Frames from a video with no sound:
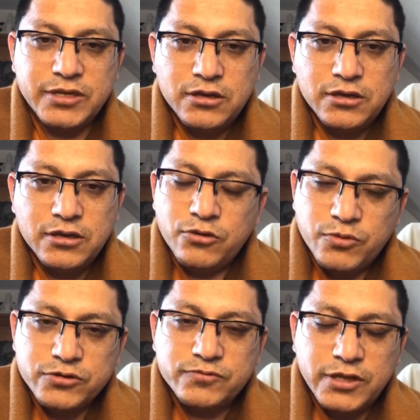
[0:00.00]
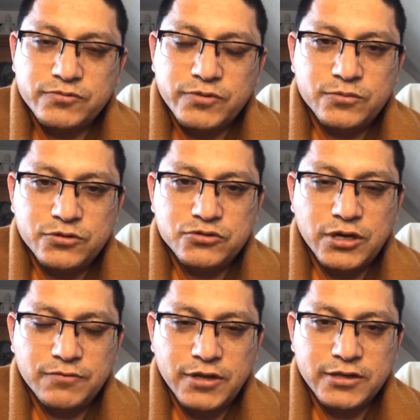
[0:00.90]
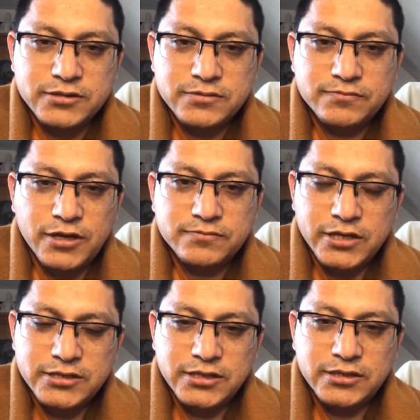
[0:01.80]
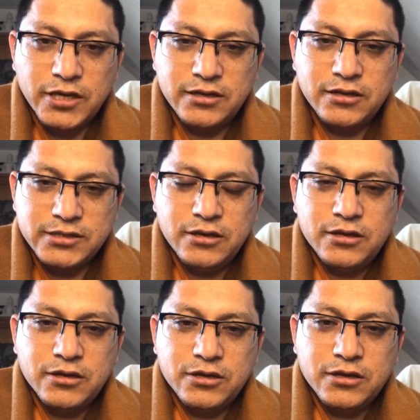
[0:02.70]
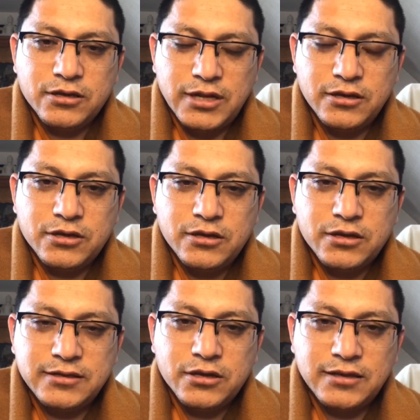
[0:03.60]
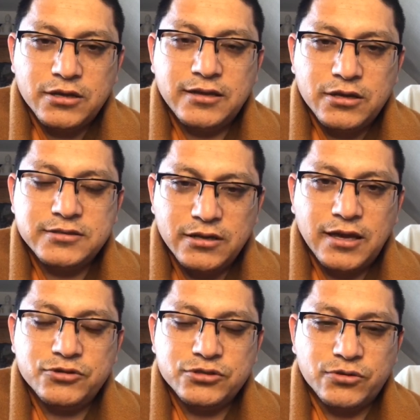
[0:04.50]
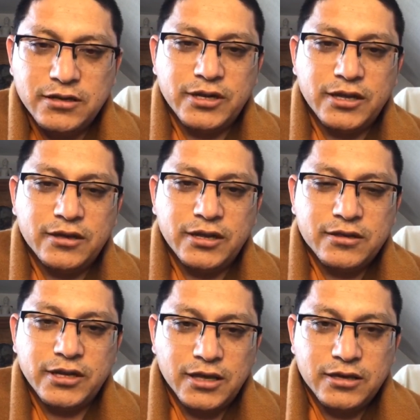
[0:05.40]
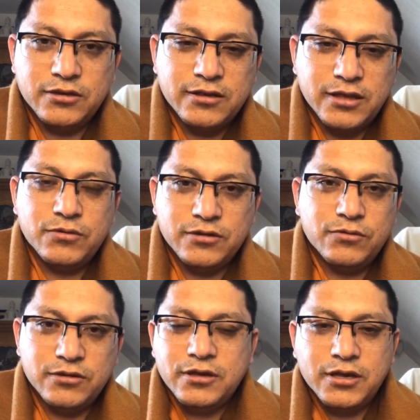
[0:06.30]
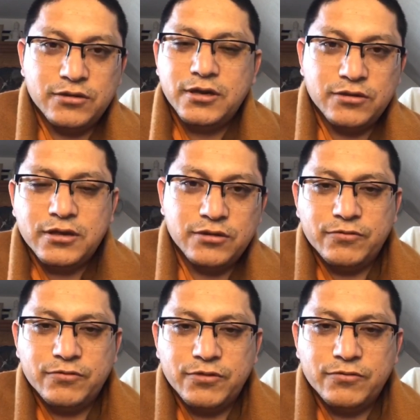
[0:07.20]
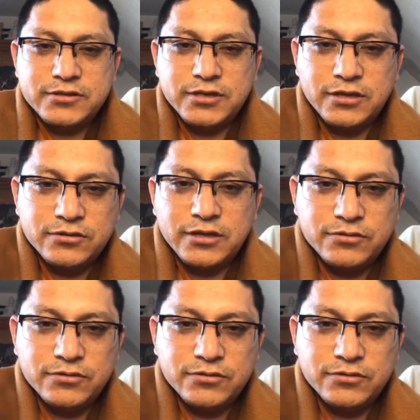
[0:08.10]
You're most welcome to join with us. Until then, good night and see you shortly. Thank you. Thank you everyone. Sadhu.